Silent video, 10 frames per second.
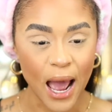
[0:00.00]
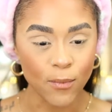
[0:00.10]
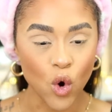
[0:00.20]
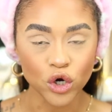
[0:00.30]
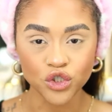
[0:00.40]

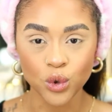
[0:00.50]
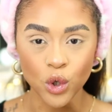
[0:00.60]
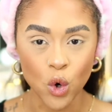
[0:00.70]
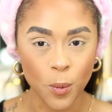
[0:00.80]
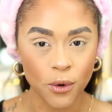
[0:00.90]
I'm going to
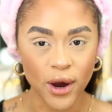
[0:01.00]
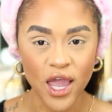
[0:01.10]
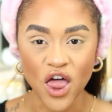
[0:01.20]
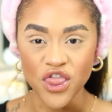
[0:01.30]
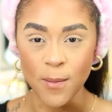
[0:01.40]

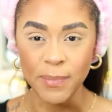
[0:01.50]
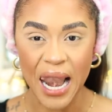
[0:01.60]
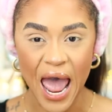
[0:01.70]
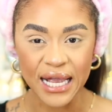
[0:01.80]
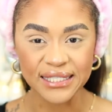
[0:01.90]
incorporate the
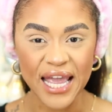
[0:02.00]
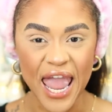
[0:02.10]
blacks